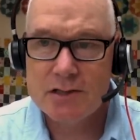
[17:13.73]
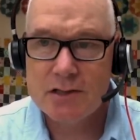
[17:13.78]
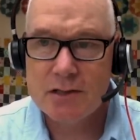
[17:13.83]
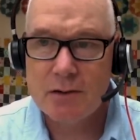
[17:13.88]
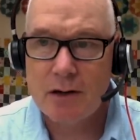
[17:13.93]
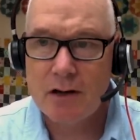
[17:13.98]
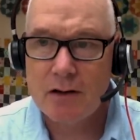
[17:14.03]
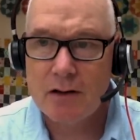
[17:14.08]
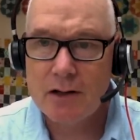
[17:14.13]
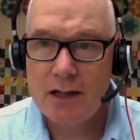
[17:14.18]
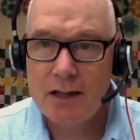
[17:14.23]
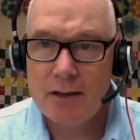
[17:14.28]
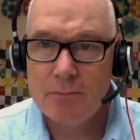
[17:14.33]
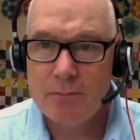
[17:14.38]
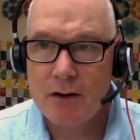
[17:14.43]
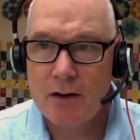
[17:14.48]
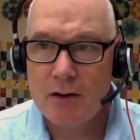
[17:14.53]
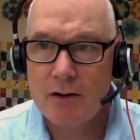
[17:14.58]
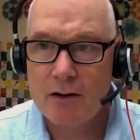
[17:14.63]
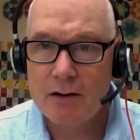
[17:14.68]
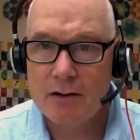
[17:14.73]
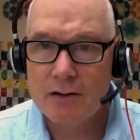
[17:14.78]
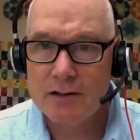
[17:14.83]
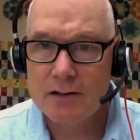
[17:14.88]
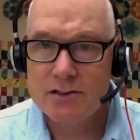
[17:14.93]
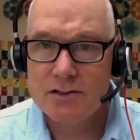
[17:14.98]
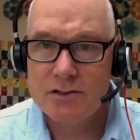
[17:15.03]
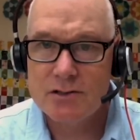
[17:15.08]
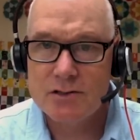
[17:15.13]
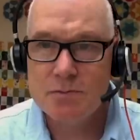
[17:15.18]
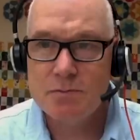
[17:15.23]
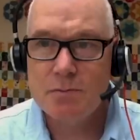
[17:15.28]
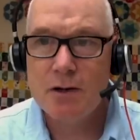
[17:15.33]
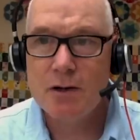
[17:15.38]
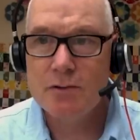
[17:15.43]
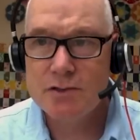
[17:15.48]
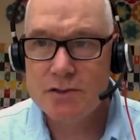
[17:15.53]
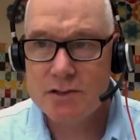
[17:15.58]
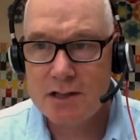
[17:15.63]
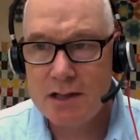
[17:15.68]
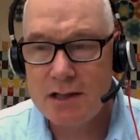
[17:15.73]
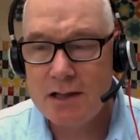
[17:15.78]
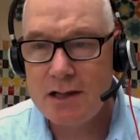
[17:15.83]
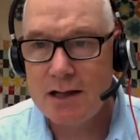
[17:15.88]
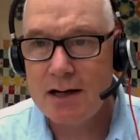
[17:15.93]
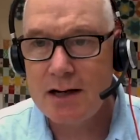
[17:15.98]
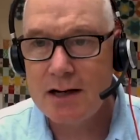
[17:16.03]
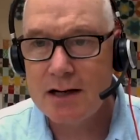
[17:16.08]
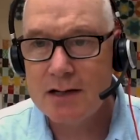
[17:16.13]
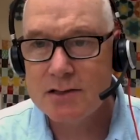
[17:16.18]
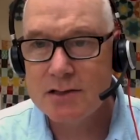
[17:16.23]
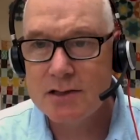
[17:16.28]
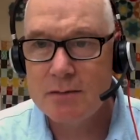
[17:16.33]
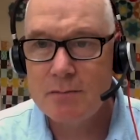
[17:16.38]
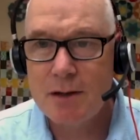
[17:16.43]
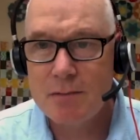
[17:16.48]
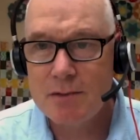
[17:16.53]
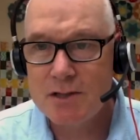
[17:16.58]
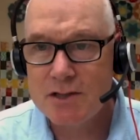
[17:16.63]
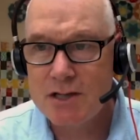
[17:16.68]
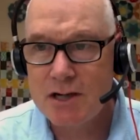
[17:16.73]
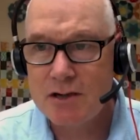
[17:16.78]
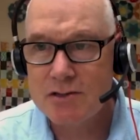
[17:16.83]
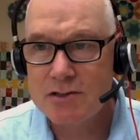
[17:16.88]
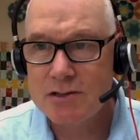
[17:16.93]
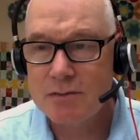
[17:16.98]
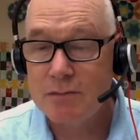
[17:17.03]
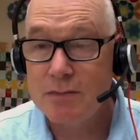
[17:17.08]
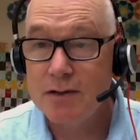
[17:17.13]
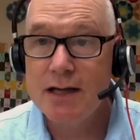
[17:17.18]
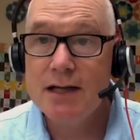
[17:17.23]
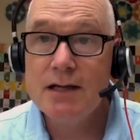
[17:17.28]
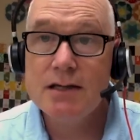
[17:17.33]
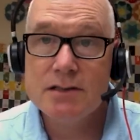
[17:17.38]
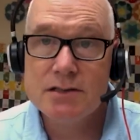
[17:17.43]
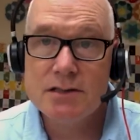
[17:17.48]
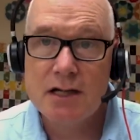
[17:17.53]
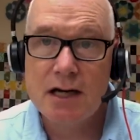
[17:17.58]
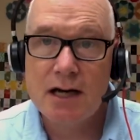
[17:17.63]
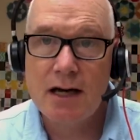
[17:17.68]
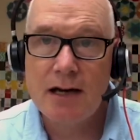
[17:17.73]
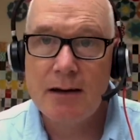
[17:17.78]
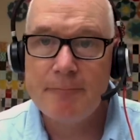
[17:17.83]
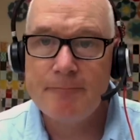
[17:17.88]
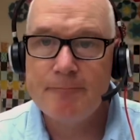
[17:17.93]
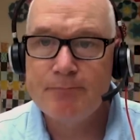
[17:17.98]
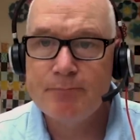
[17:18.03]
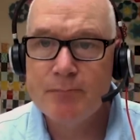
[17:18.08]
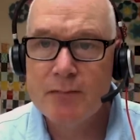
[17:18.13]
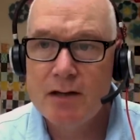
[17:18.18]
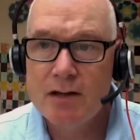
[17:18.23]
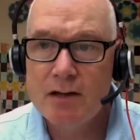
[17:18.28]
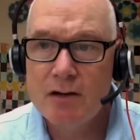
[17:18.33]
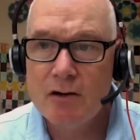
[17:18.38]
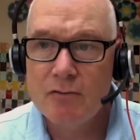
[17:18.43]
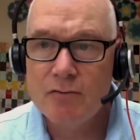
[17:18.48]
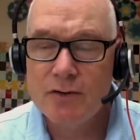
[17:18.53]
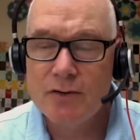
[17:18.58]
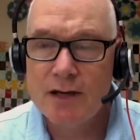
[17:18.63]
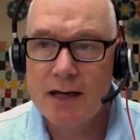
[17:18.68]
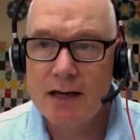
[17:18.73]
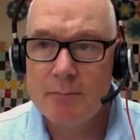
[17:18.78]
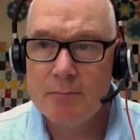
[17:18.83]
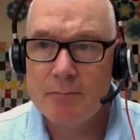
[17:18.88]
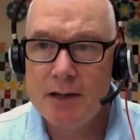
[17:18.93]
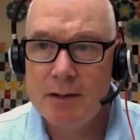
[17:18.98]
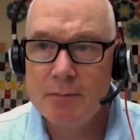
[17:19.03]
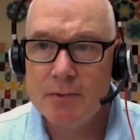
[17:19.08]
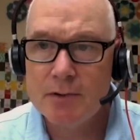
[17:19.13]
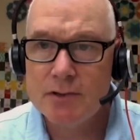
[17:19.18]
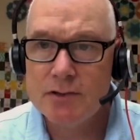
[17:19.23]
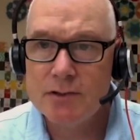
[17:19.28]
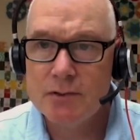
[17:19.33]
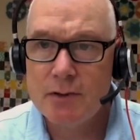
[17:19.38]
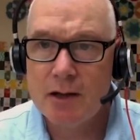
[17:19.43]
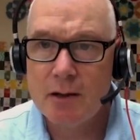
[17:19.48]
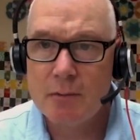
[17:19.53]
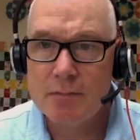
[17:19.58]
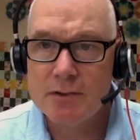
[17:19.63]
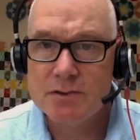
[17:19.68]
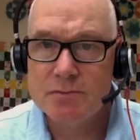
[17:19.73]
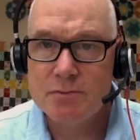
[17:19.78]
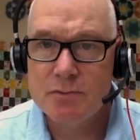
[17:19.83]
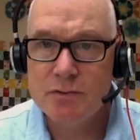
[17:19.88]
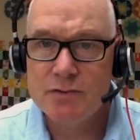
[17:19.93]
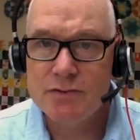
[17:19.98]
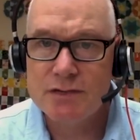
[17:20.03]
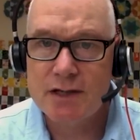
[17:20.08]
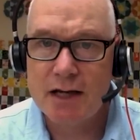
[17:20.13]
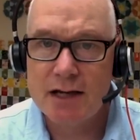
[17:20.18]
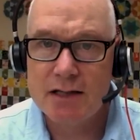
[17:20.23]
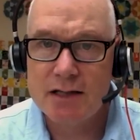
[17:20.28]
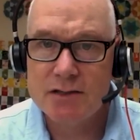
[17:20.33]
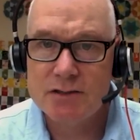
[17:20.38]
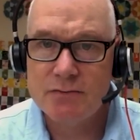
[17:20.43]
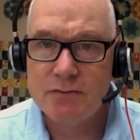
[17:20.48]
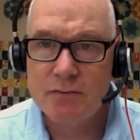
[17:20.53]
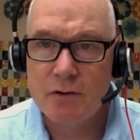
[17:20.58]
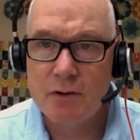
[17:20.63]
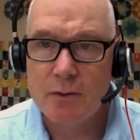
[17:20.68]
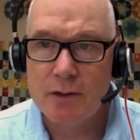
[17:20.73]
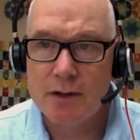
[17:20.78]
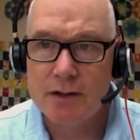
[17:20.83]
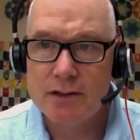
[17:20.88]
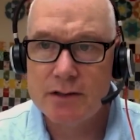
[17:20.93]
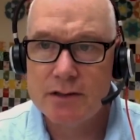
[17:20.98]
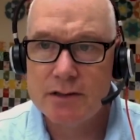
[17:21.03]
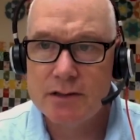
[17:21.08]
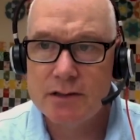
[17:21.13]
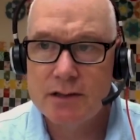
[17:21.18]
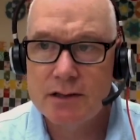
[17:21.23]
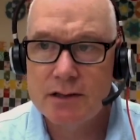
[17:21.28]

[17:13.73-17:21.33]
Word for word: So I'll keep our listeners posted and actually maybe share some links. Um, hopefully, get people to help us move science forward.